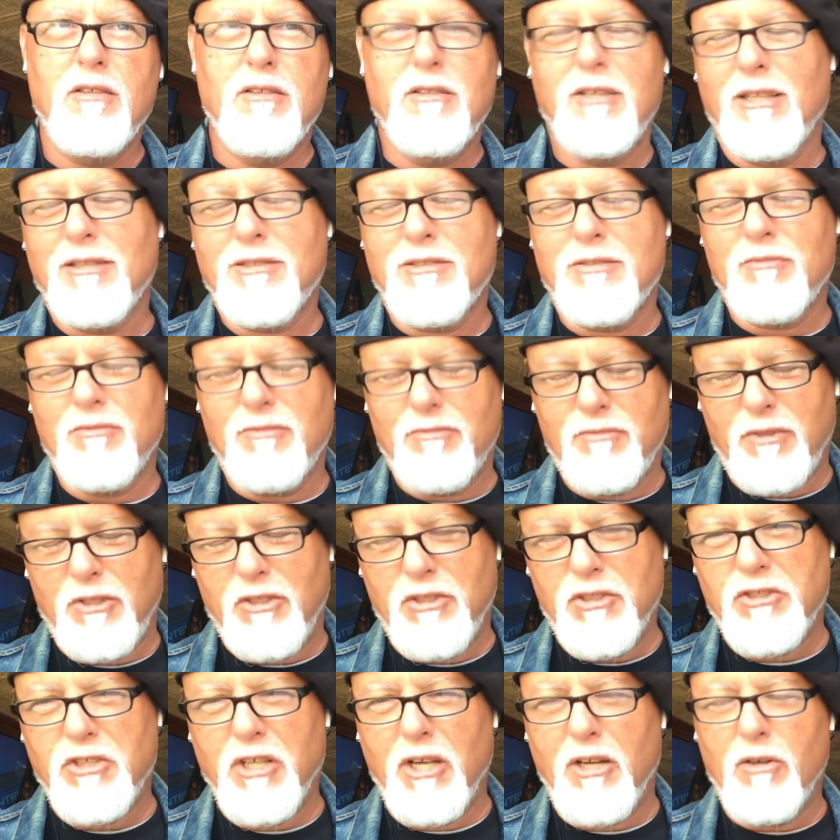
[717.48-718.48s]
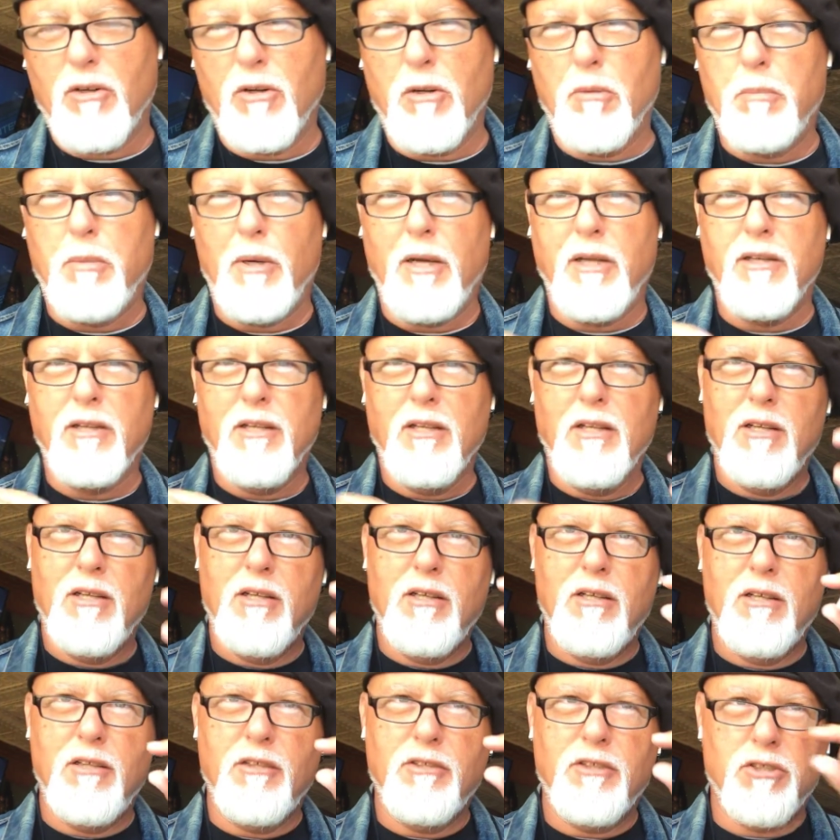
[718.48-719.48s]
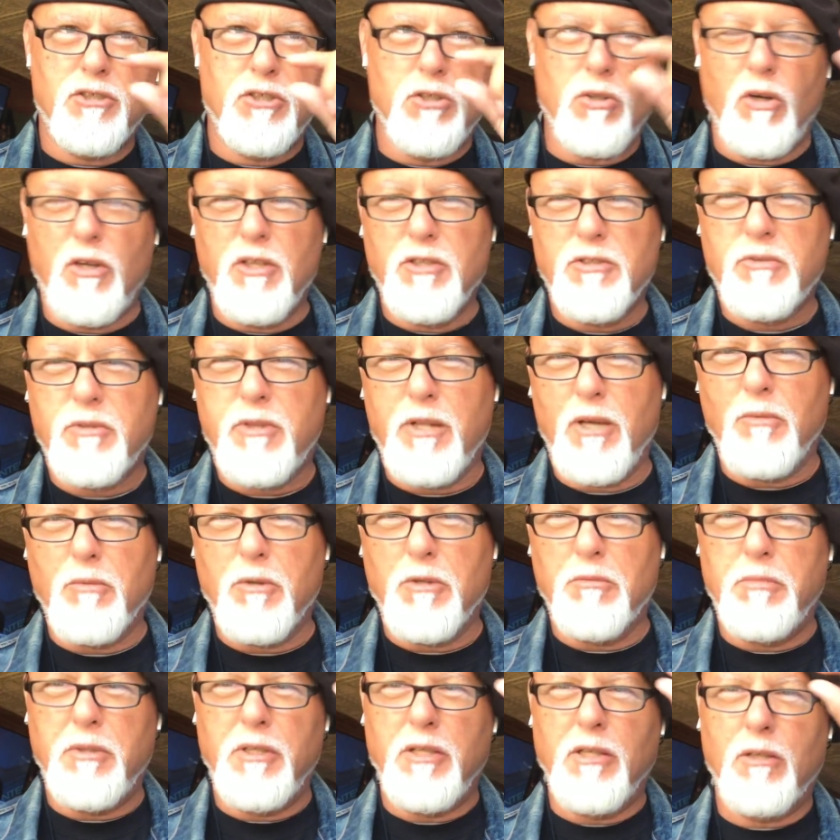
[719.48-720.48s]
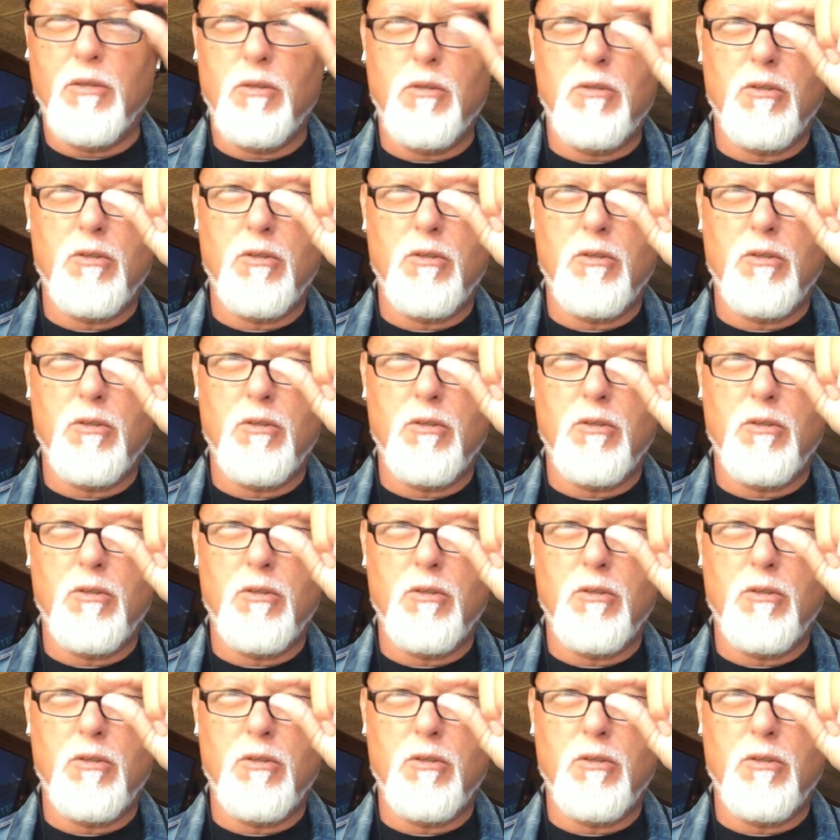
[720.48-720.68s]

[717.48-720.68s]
that's very general, but the choice then would be